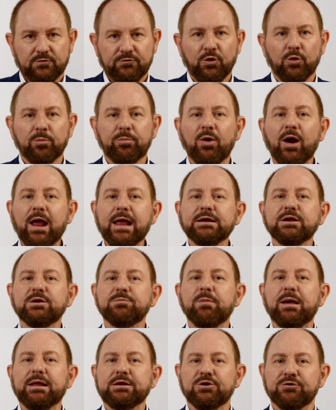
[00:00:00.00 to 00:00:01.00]
For branded
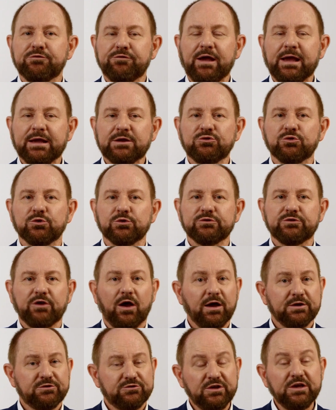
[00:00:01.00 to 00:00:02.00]
manufacturers,
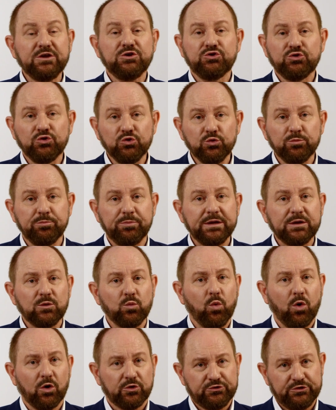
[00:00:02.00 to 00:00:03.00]
I see 2 big
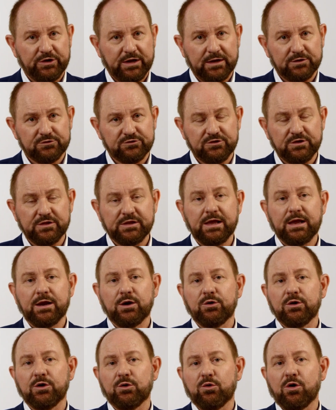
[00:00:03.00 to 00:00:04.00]
watch-outs in the
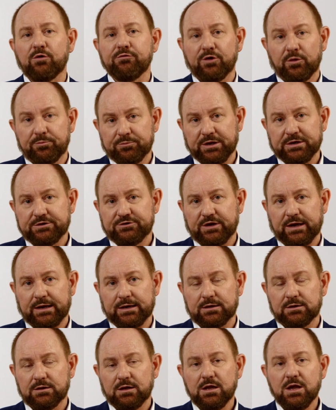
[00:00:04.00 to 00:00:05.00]
area of
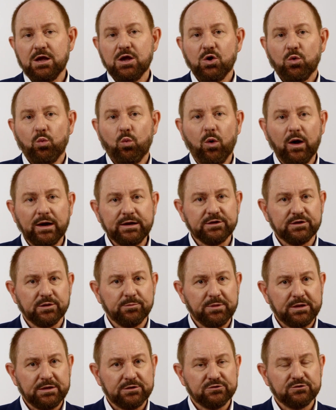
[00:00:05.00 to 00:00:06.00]
omnichannel. One of
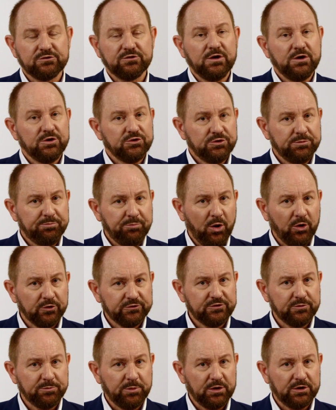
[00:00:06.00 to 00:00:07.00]
them is the
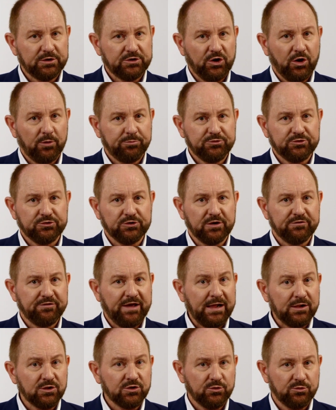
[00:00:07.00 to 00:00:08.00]
possible adoption of
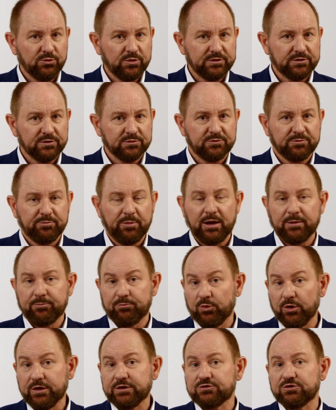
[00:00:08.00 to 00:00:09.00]
algorithms by
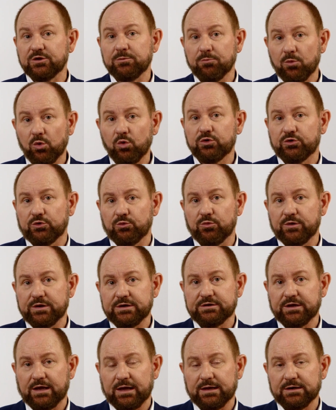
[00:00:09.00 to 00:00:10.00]
bricks and mortar
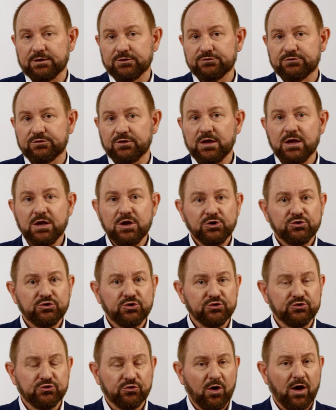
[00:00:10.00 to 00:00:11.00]
retailers
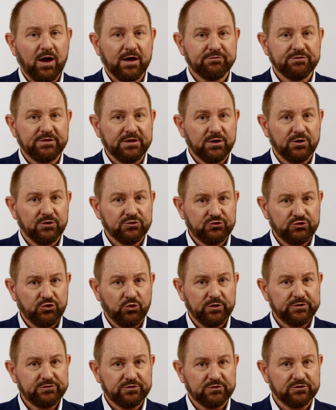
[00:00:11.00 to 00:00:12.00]
to drive their
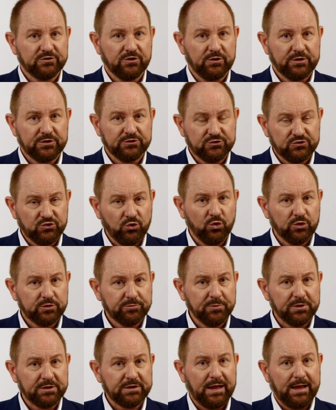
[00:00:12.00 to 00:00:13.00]
choices on
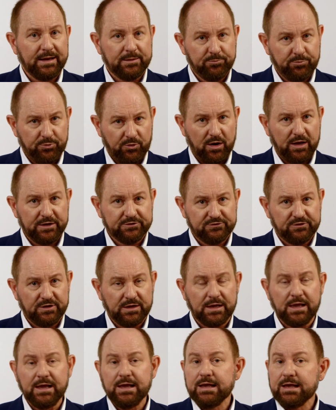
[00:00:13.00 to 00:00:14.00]
assortment and
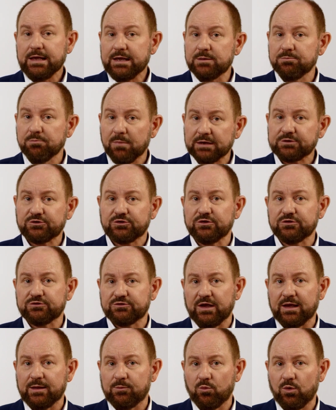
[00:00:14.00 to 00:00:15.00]
pricing in much the
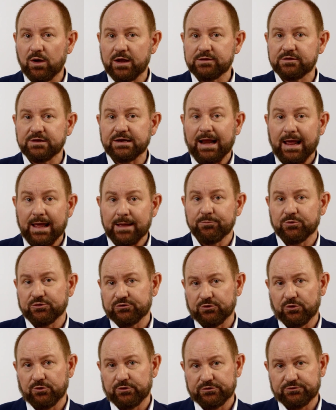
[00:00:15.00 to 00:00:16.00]
same way that
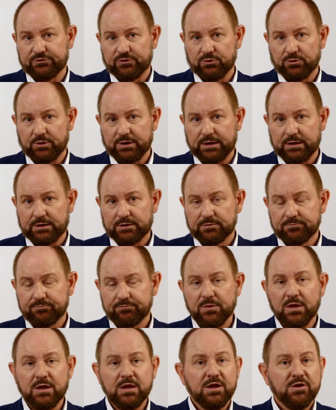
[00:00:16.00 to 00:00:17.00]
Amazon is doing it.
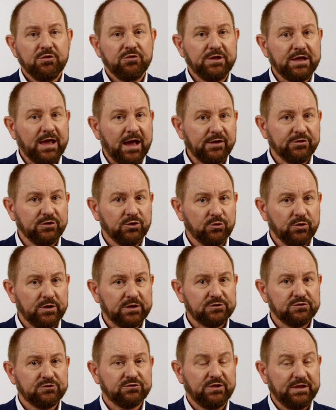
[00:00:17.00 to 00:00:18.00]
The other
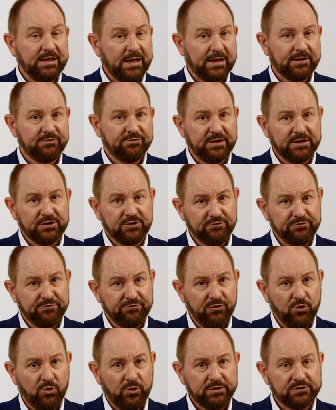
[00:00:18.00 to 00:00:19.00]
is the advent of
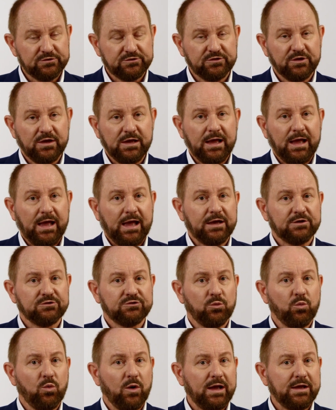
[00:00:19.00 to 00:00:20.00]
voice as
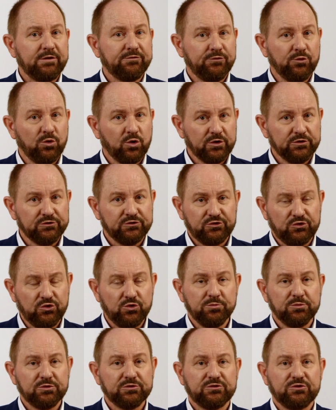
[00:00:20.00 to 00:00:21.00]
a way for
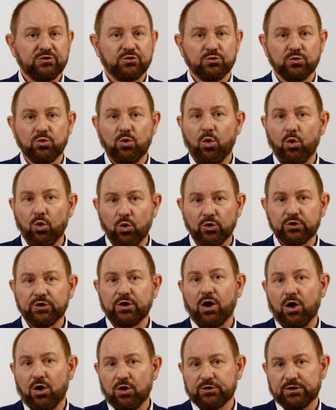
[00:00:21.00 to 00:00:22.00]
consumers to order
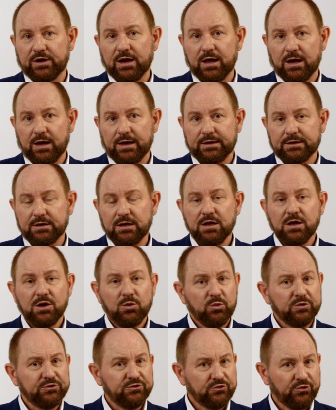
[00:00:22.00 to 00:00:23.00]
online,
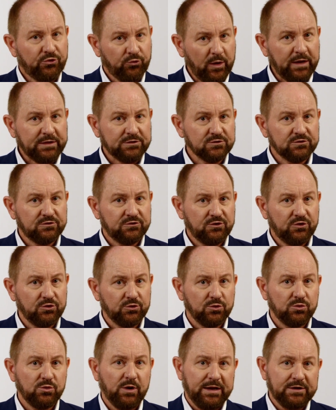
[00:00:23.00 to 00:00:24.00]
which threatens
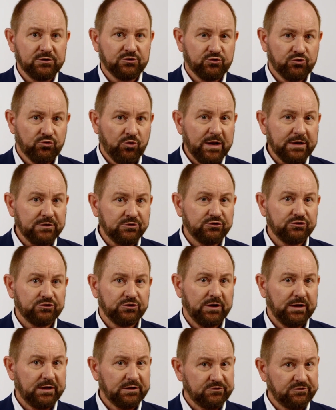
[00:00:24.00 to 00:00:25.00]
to entrench
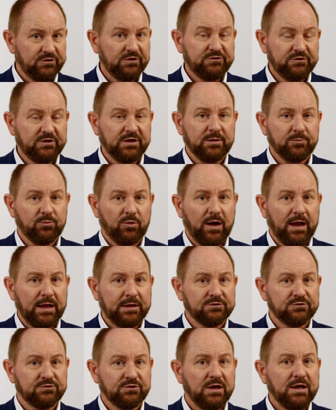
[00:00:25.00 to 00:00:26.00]
existing
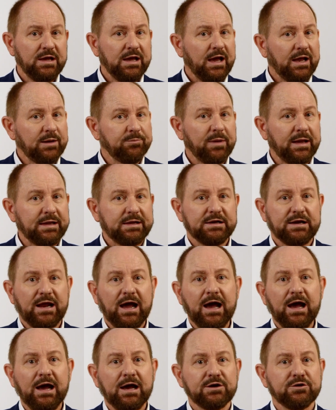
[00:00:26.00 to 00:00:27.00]
brands and make it
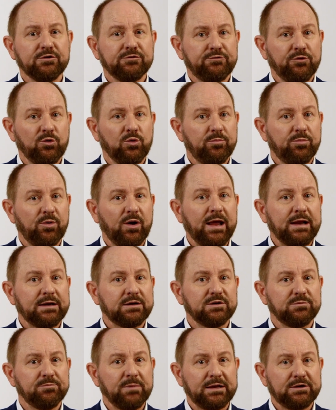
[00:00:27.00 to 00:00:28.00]
harder for
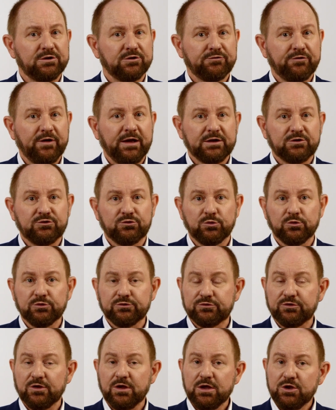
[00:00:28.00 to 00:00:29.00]
branded
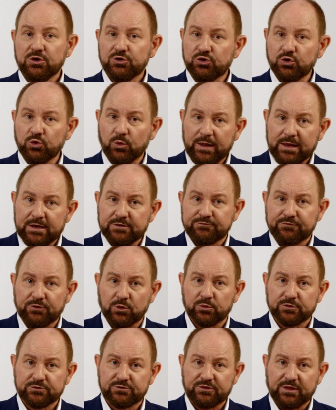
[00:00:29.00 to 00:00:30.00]
manufacturers to
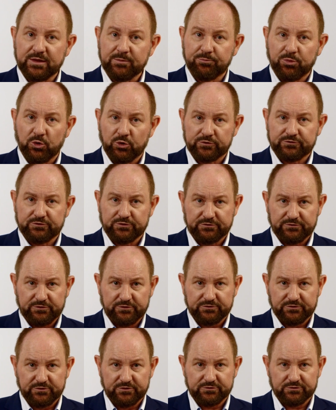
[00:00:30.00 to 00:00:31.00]
influence their purchase
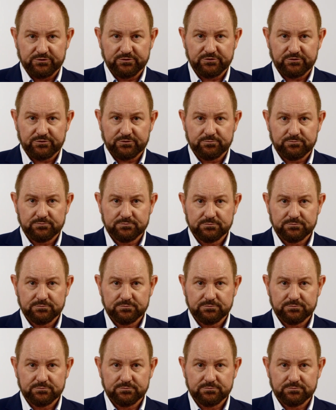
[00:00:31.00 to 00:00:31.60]
decisions.